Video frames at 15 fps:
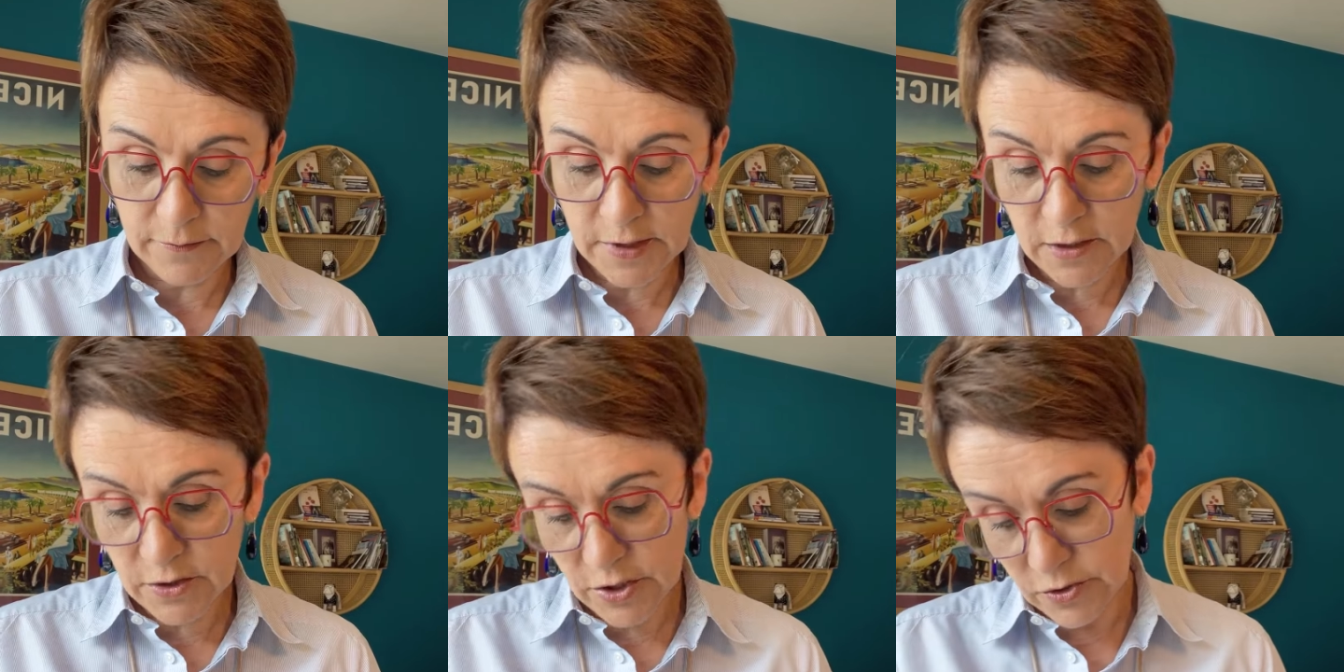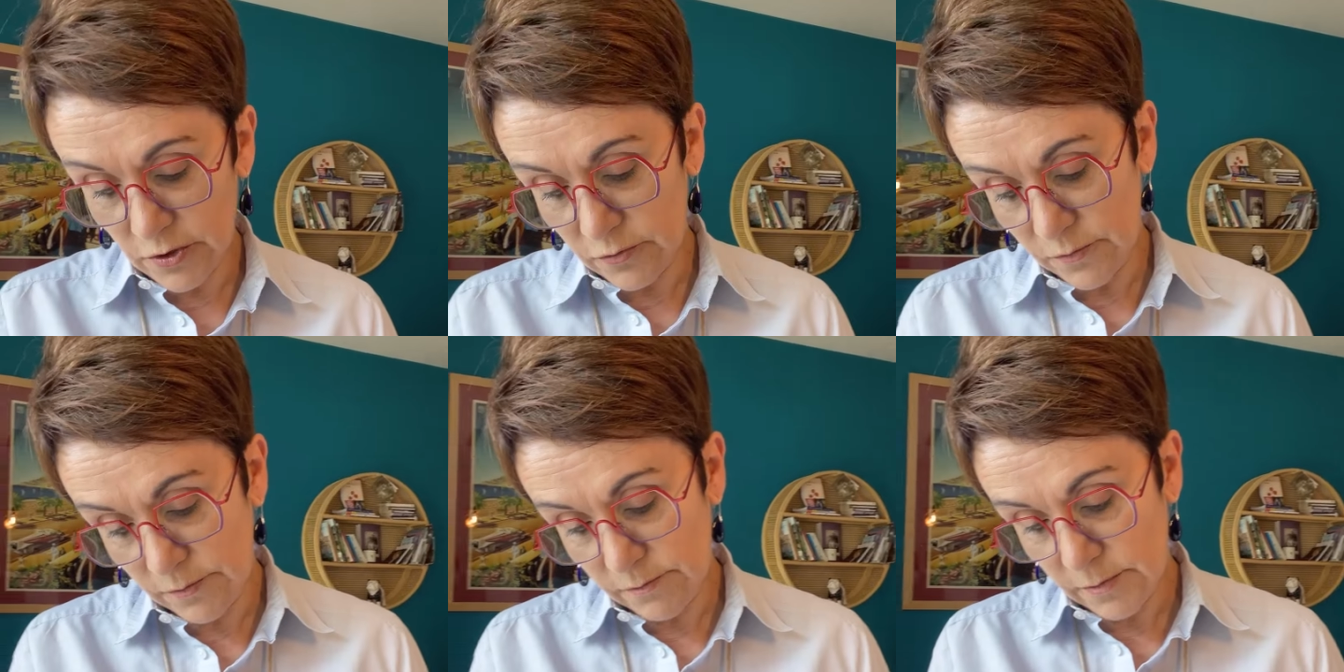
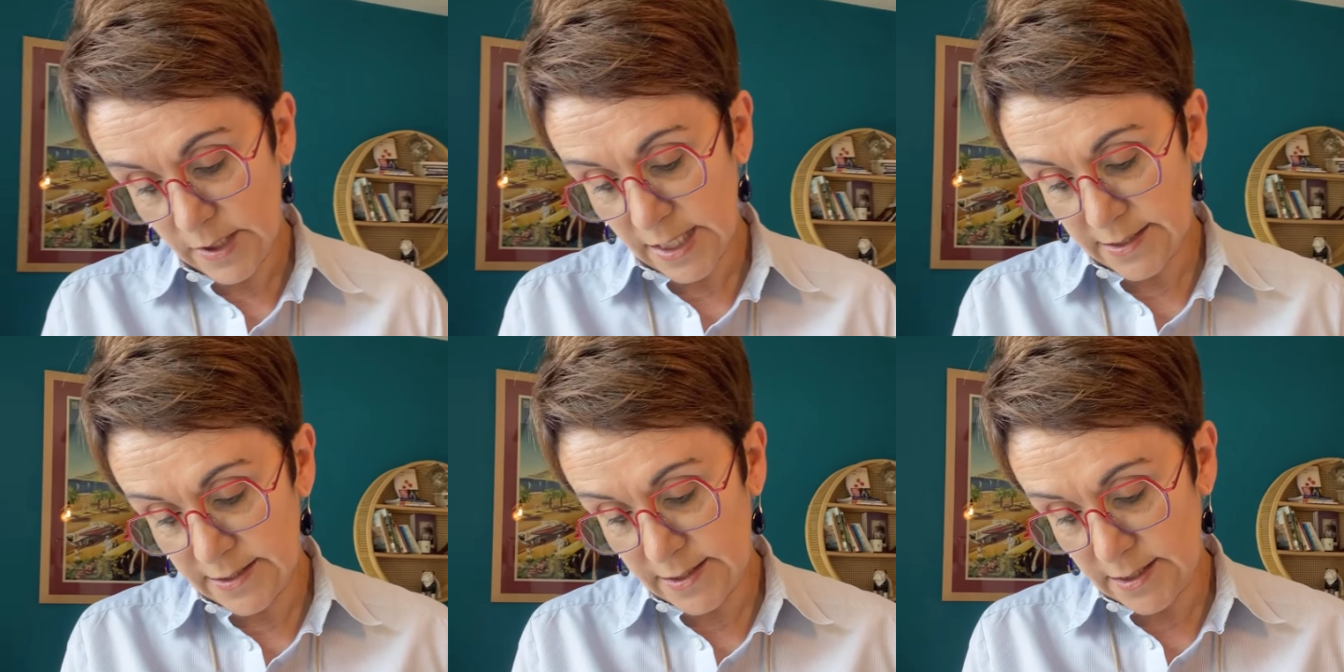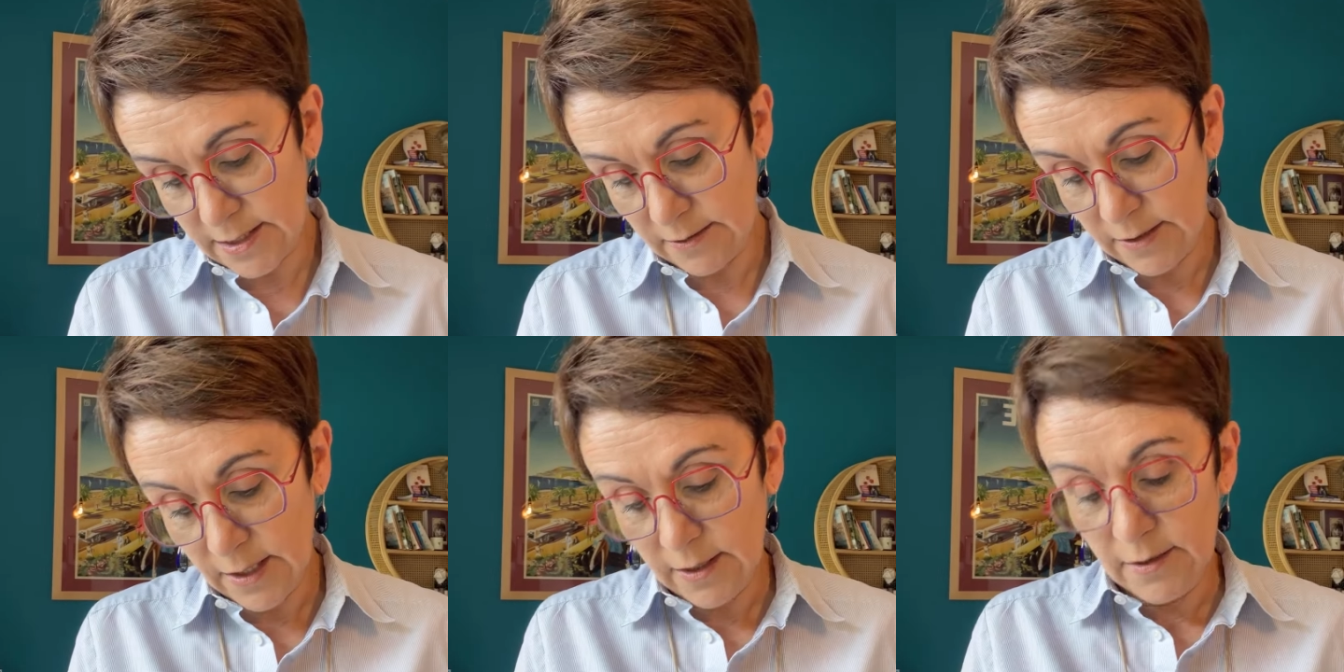So let's
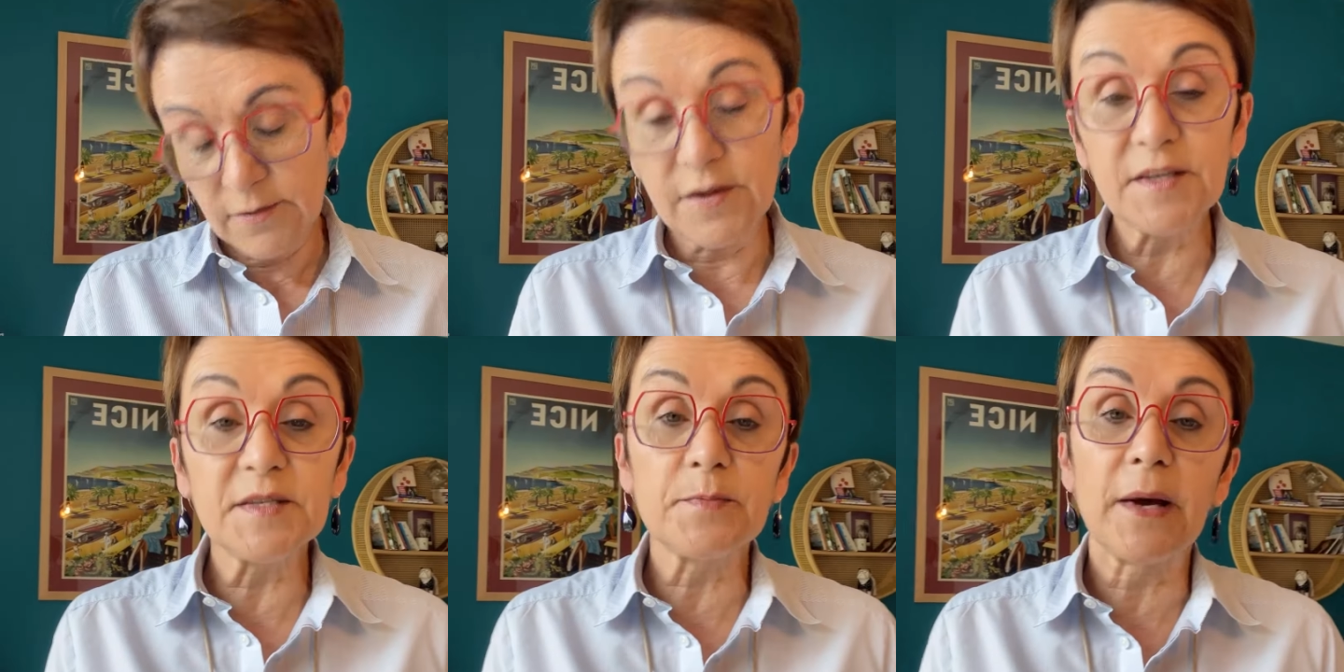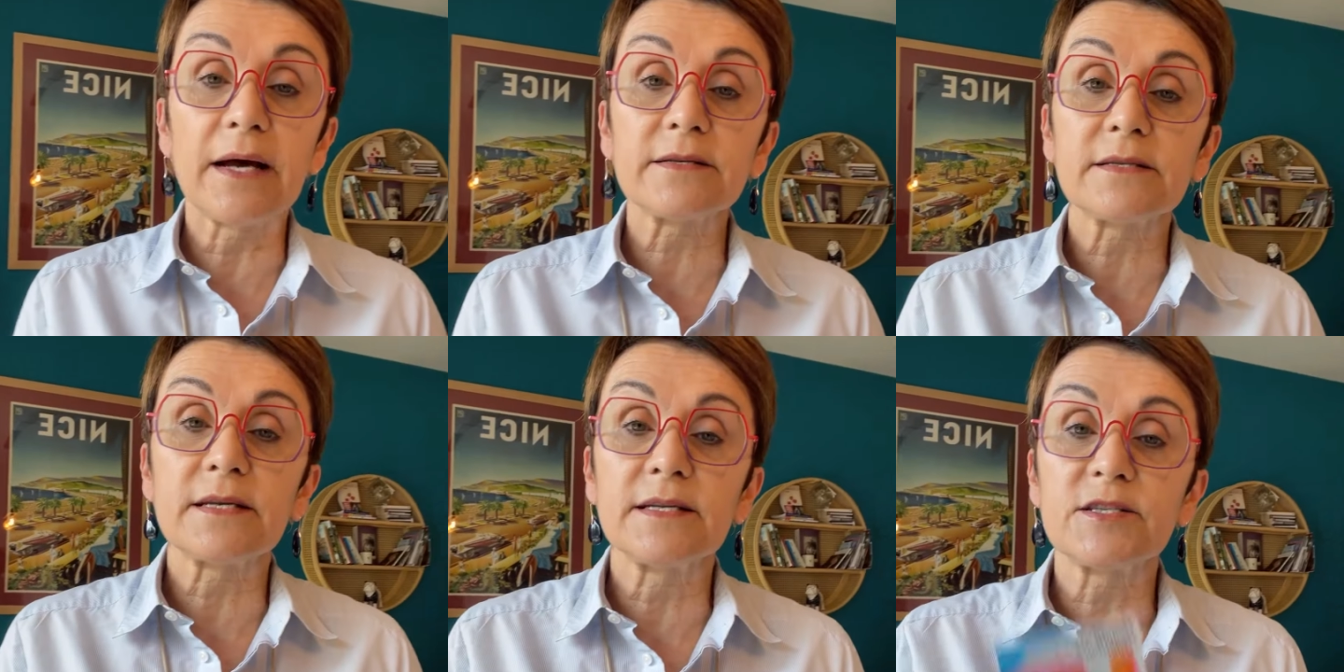see. This
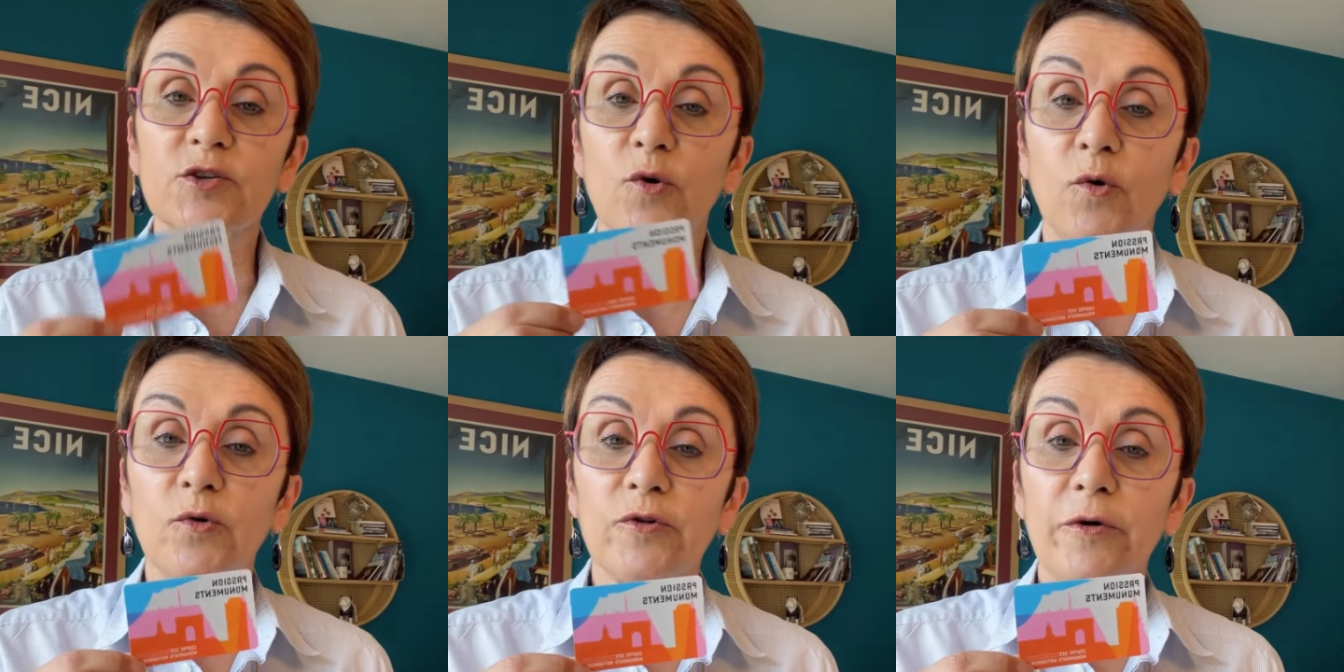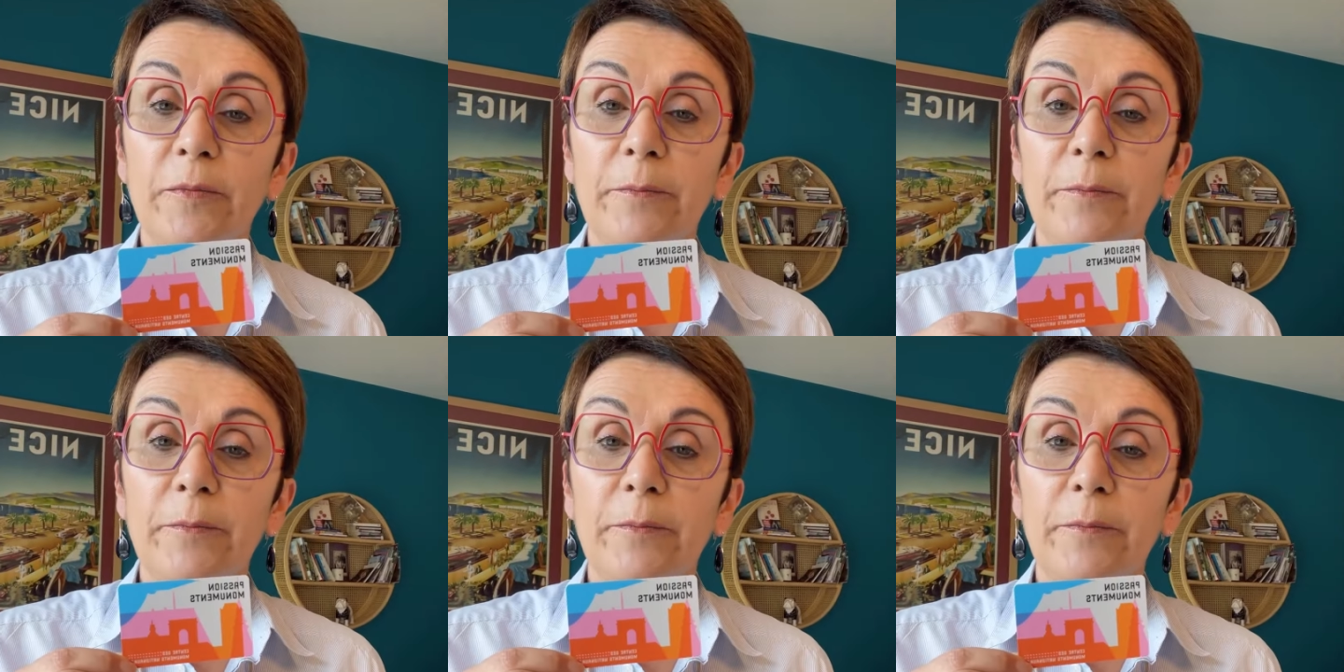pass is called